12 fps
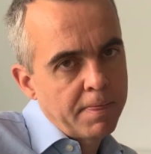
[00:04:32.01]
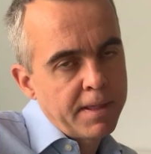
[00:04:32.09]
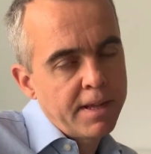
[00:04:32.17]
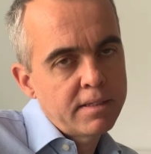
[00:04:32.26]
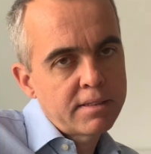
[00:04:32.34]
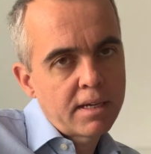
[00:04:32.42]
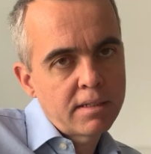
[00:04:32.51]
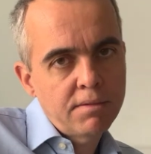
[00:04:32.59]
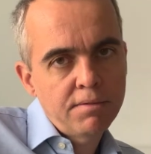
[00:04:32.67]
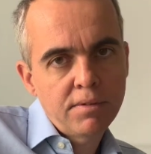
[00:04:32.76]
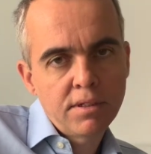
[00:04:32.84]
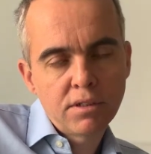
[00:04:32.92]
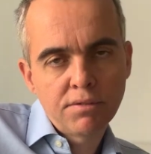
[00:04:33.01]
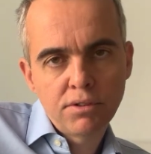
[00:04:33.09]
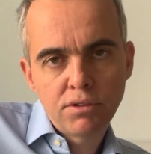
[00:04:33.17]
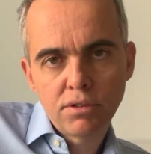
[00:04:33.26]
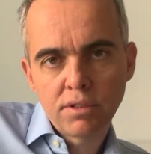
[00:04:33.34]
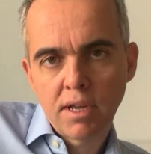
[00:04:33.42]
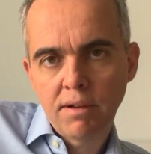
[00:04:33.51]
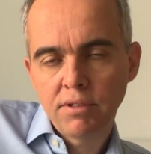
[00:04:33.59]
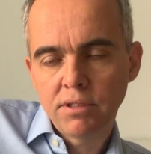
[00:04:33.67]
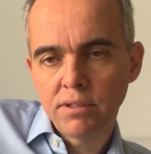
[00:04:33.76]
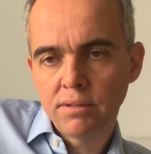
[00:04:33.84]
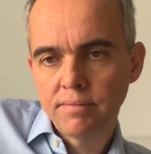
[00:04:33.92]
inside the intravitreal
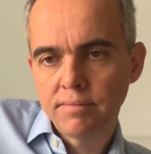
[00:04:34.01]
cavity.